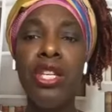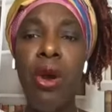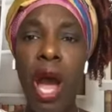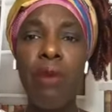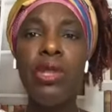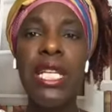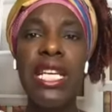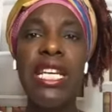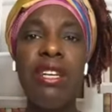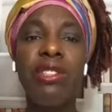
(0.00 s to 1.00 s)
you know, I would
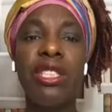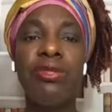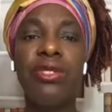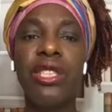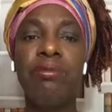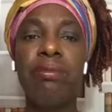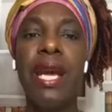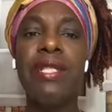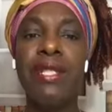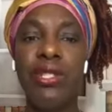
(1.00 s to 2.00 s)
hear different
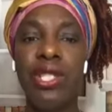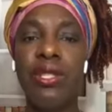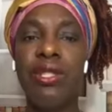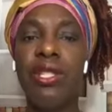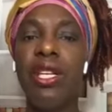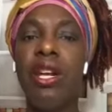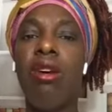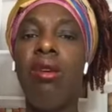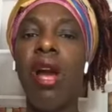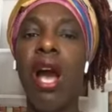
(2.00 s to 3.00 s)
messages, you
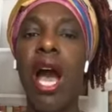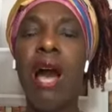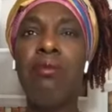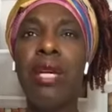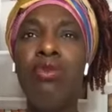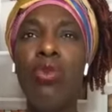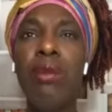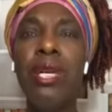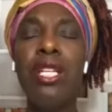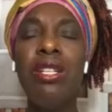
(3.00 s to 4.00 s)
know, and
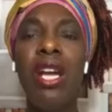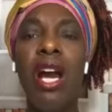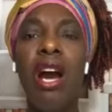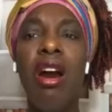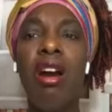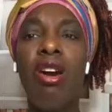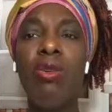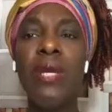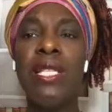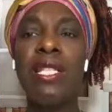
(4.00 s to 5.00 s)
women are
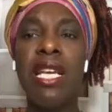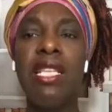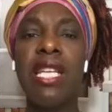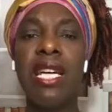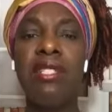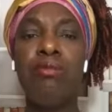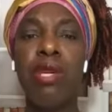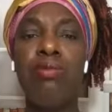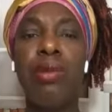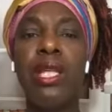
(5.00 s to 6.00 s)
always seen as to
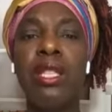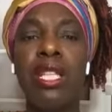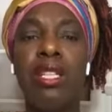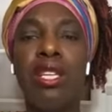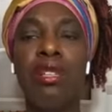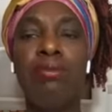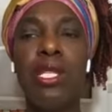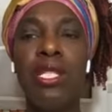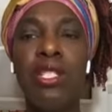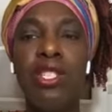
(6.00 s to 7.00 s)
be put in a
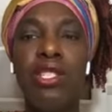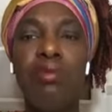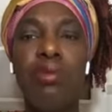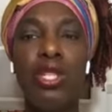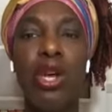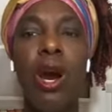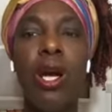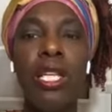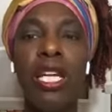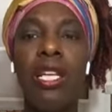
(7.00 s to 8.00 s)
position to be
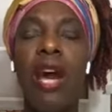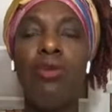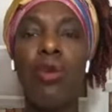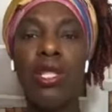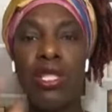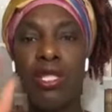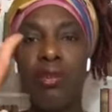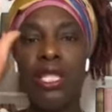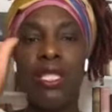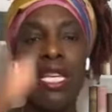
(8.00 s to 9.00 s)
taught and not one to
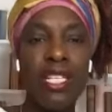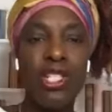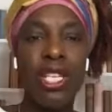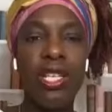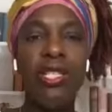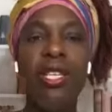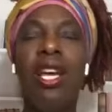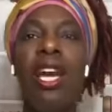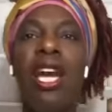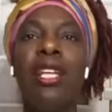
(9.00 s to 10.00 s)
be teaching.
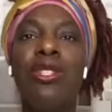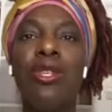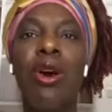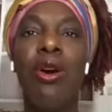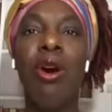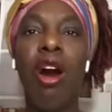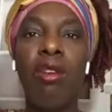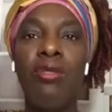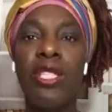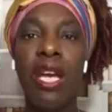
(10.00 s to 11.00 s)
And so
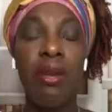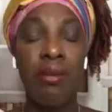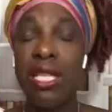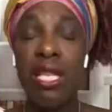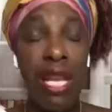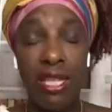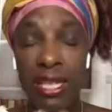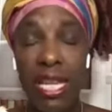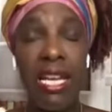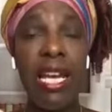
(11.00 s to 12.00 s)
oftentimes,
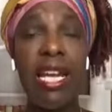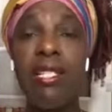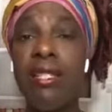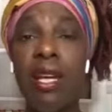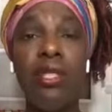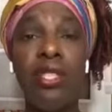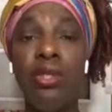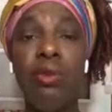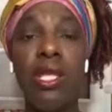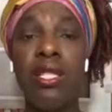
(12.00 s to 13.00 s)
and that has a lot to
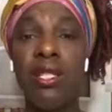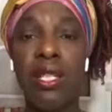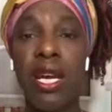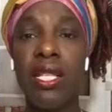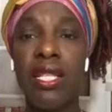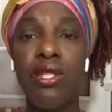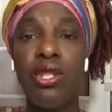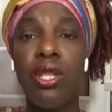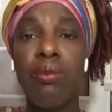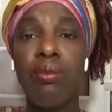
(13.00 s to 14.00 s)
do with
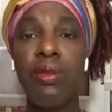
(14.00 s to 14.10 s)
society's,